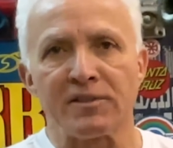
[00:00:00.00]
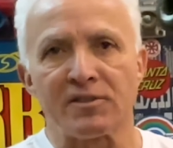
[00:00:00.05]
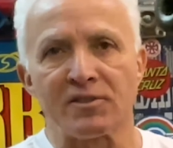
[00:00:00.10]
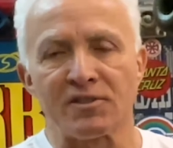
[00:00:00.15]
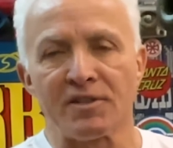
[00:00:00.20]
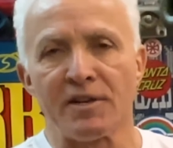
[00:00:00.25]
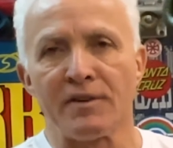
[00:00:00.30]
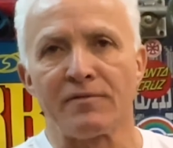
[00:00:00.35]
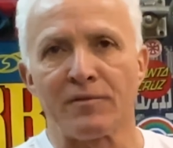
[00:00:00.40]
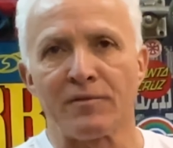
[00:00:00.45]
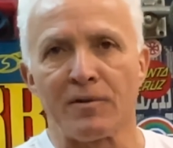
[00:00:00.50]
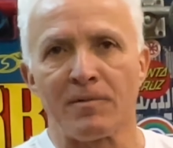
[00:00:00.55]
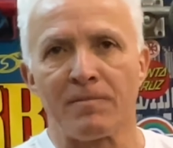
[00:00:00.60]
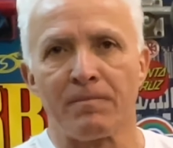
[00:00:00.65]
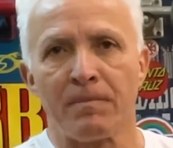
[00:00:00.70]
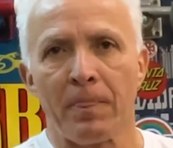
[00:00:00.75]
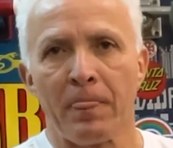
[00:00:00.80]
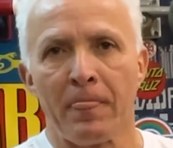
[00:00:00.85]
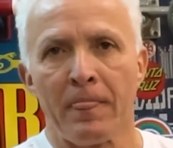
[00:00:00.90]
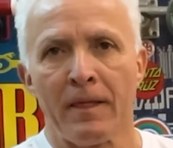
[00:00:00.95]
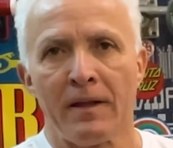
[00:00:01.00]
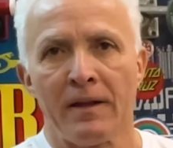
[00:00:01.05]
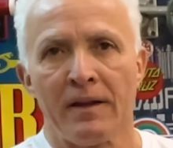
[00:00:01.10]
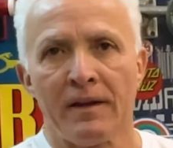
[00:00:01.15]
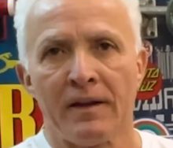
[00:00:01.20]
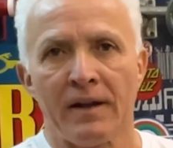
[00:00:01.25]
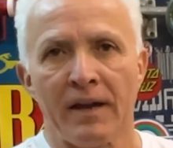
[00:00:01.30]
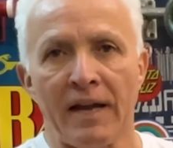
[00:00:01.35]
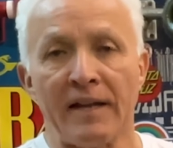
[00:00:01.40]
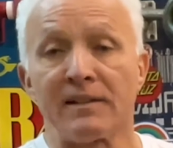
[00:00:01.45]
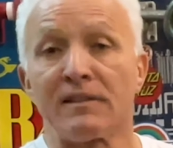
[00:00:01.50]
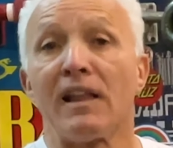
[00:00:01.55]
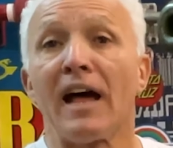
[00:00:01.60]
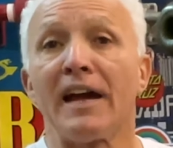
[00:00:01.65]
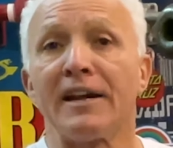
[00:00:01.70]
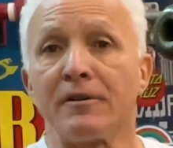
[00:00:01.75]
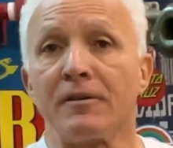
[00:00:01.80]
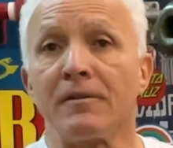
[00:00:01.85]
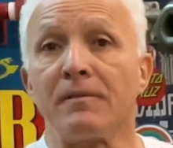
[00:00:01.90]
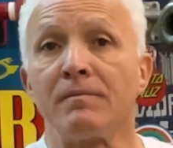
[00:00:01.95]
stiffer and
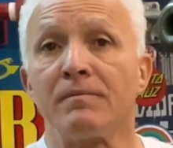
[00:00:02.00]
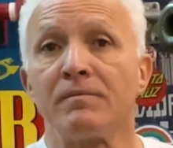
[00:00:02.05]
lighter.